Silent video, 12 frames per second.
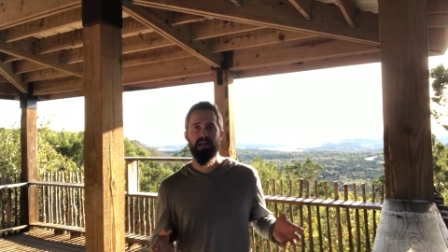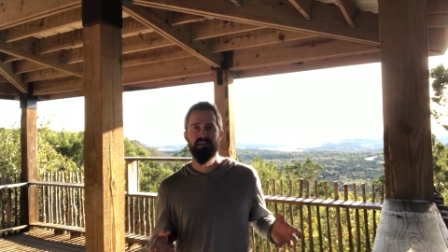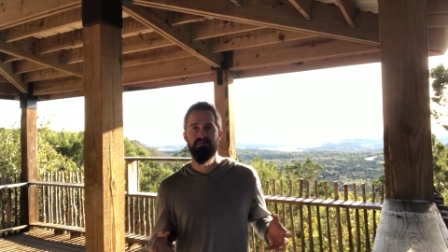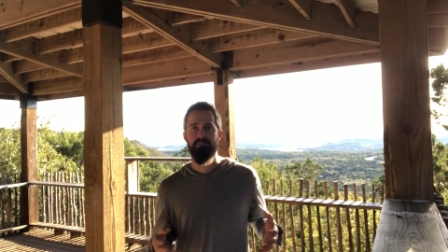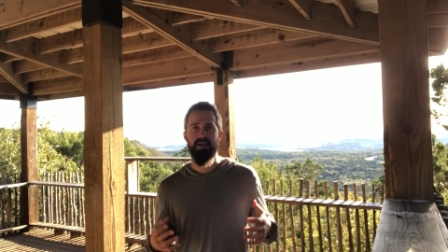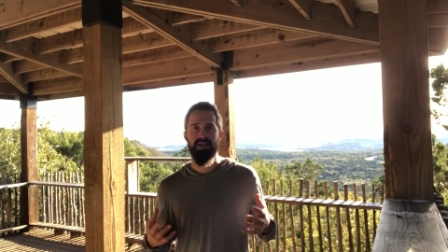
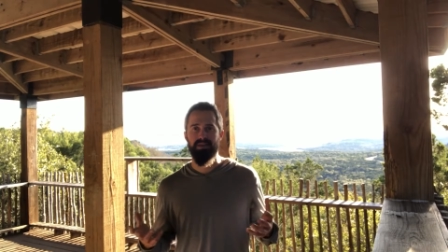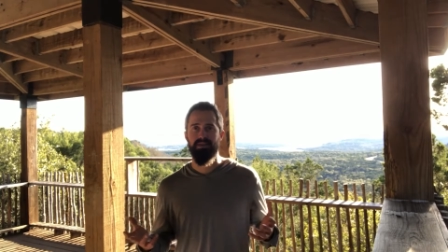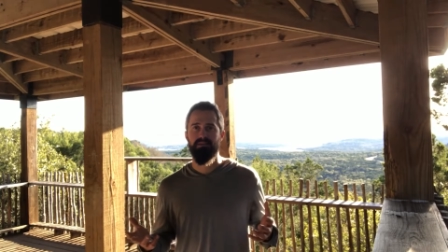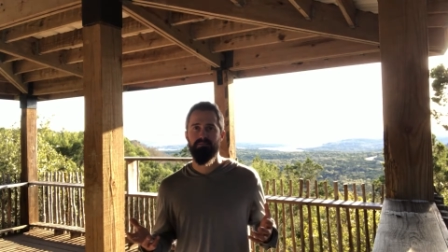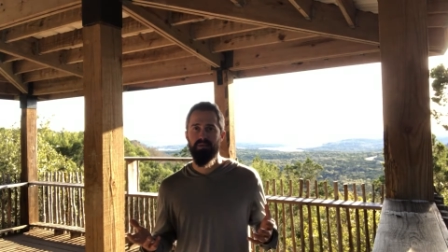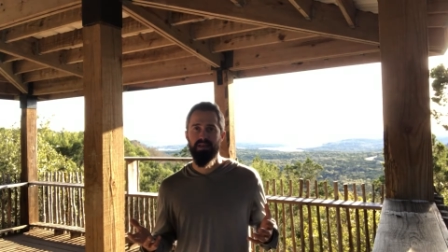life,
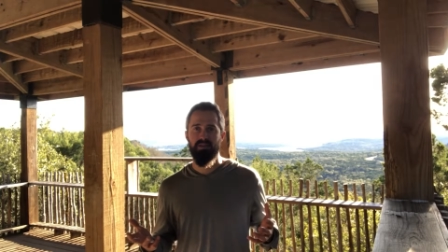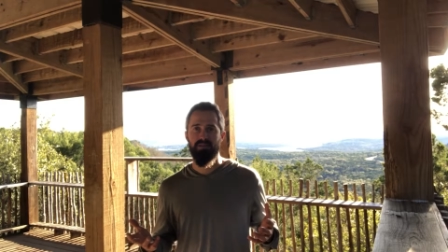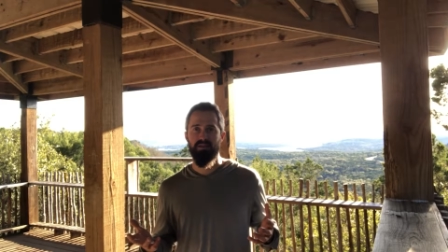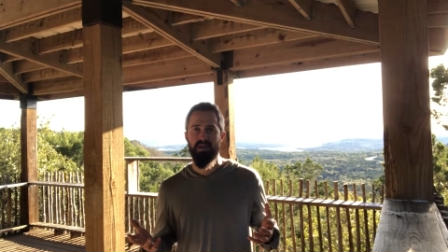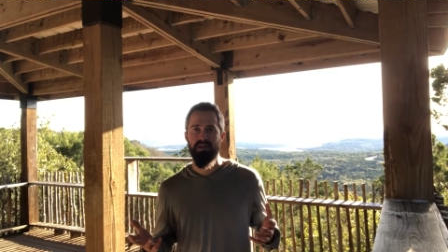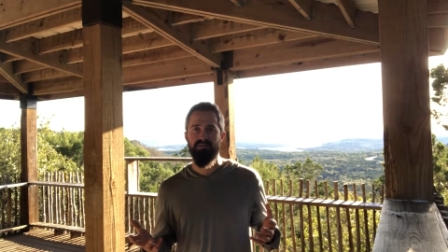make
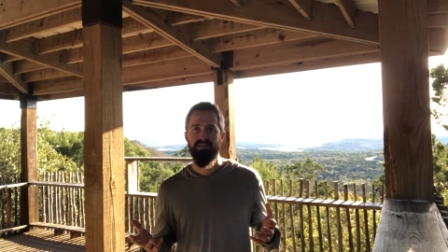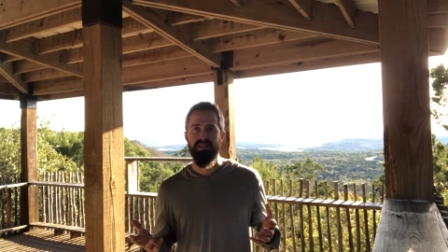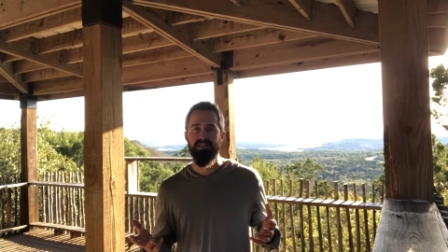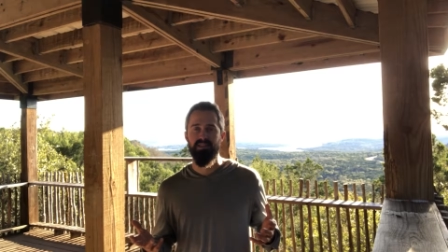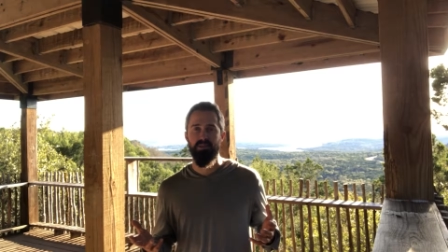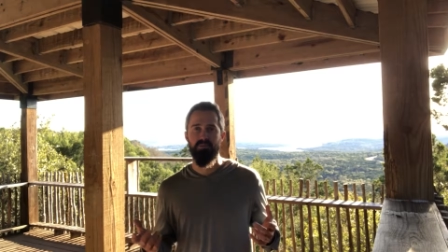their life
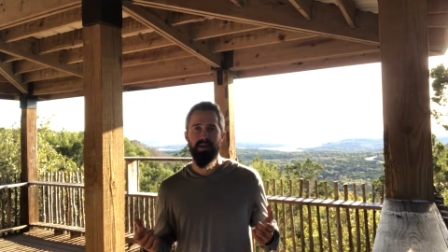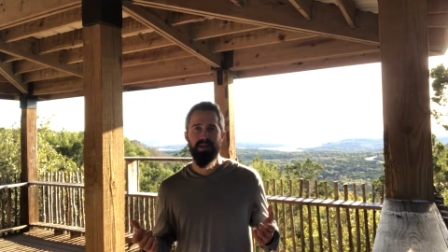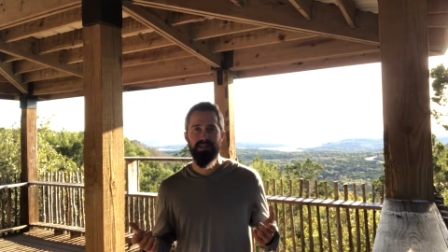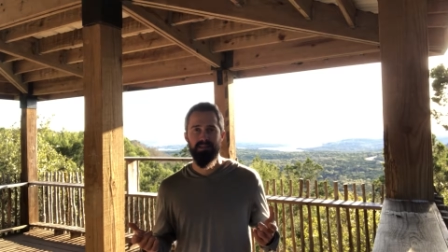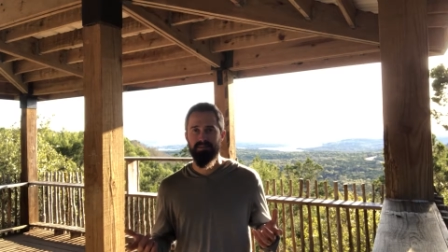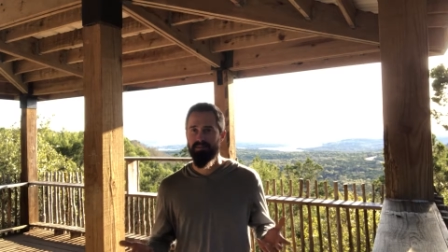easier, make
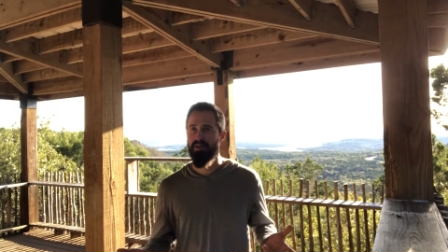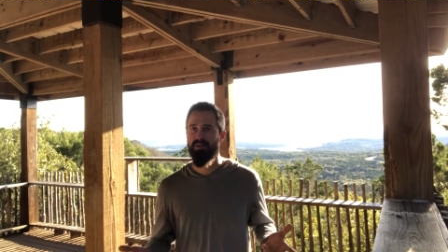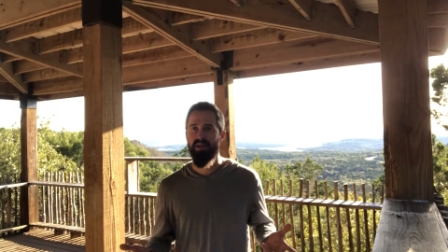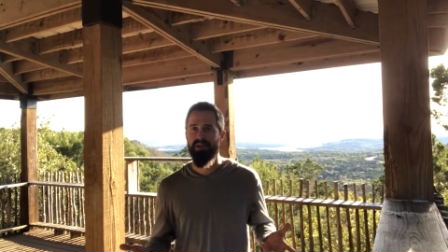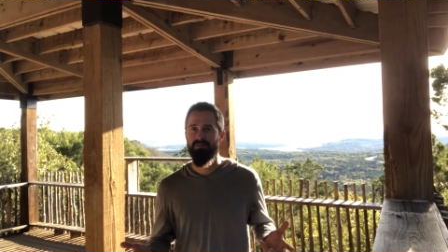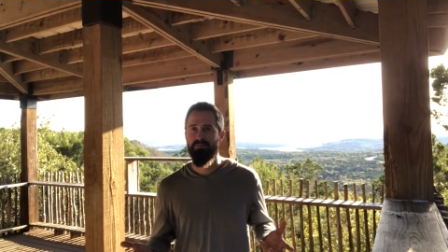their
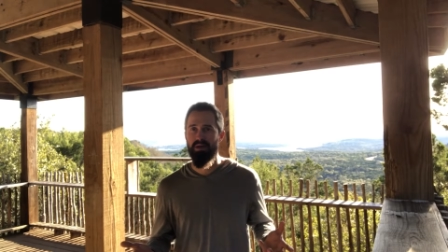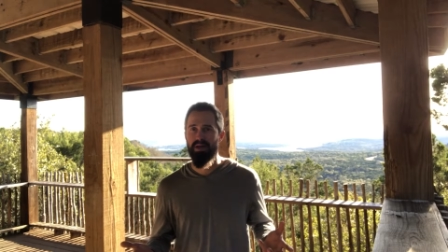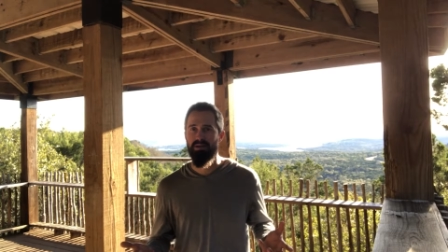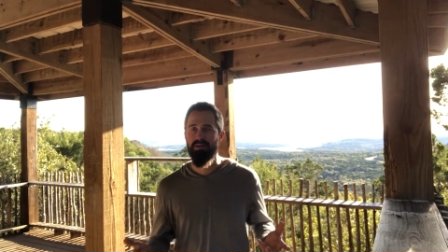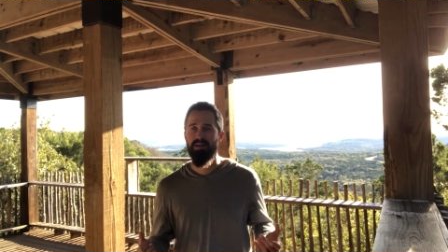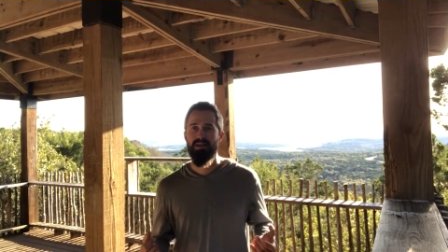life
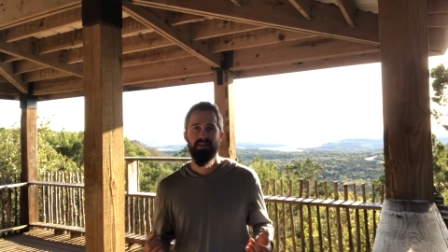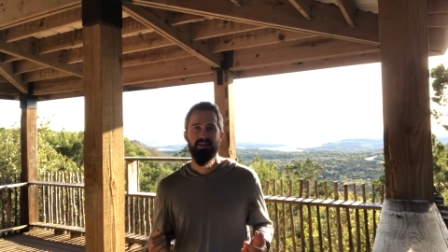better,